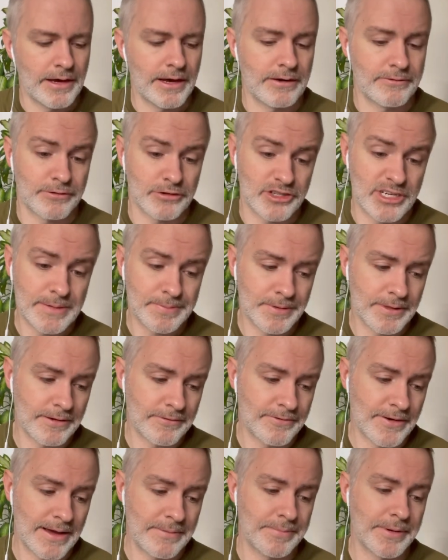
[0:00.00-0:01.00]
For cheaper than
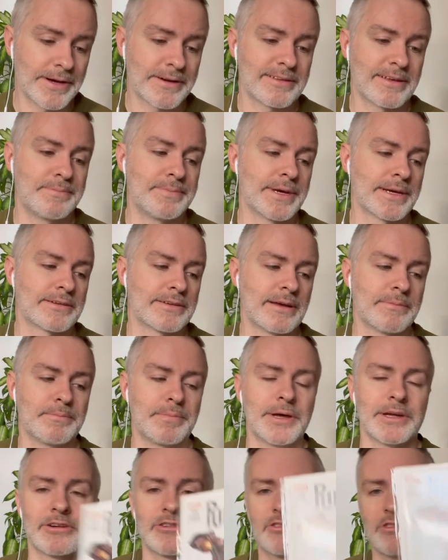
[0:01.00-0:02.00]
$5, I picked up
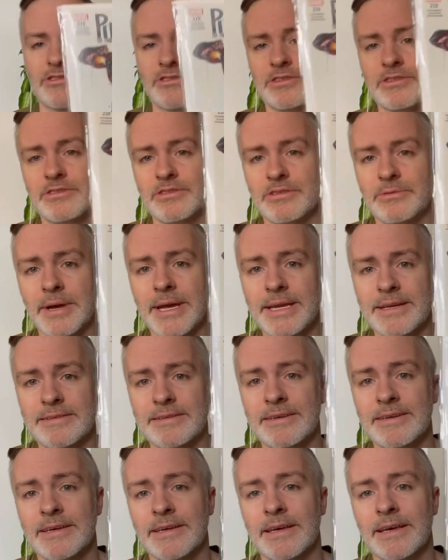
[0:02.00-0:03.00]
Punisher
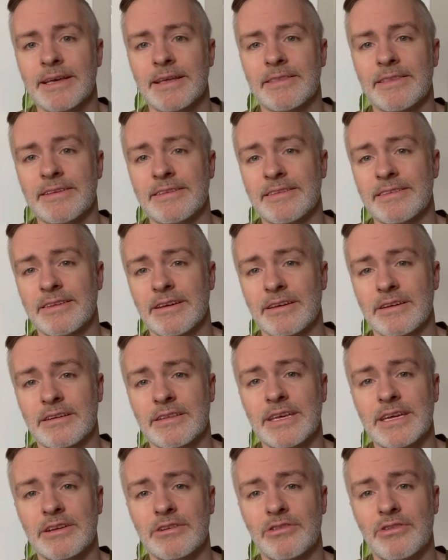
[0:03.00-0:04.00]
228, and this is a
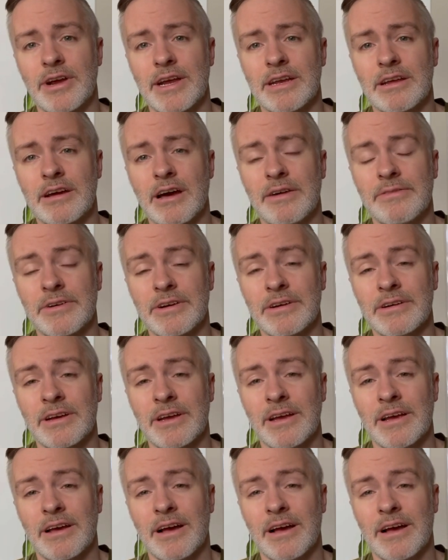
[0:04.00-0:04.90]
Clayton Crane cover.